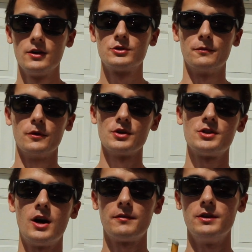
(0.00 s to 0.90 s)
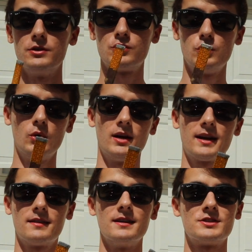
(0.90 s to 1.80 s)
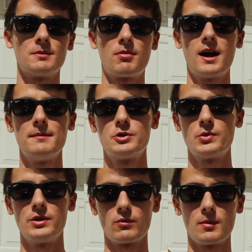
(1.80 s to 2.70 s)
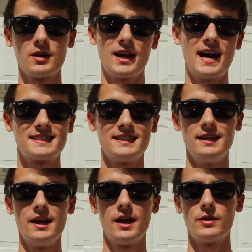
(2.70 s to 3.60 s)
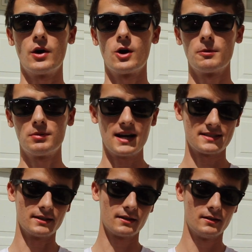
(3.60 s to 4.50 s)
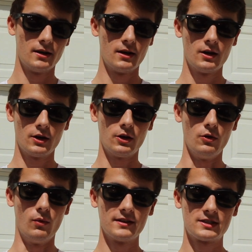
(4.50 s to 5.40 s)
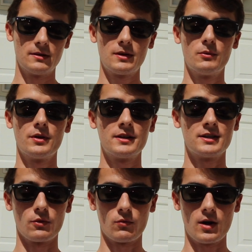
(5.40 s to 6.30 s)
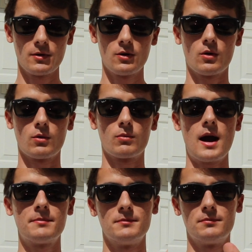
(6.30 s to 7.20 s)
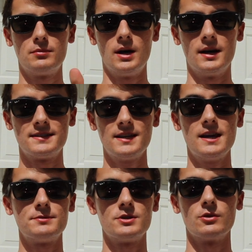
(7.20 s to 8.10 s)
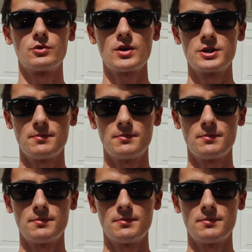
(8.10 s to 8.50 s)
So first off, you need a tool like this to pry in between the rubber gasket and the hard plastic. You want something whether that's either rubber or wrapped in tape so you don't scratch the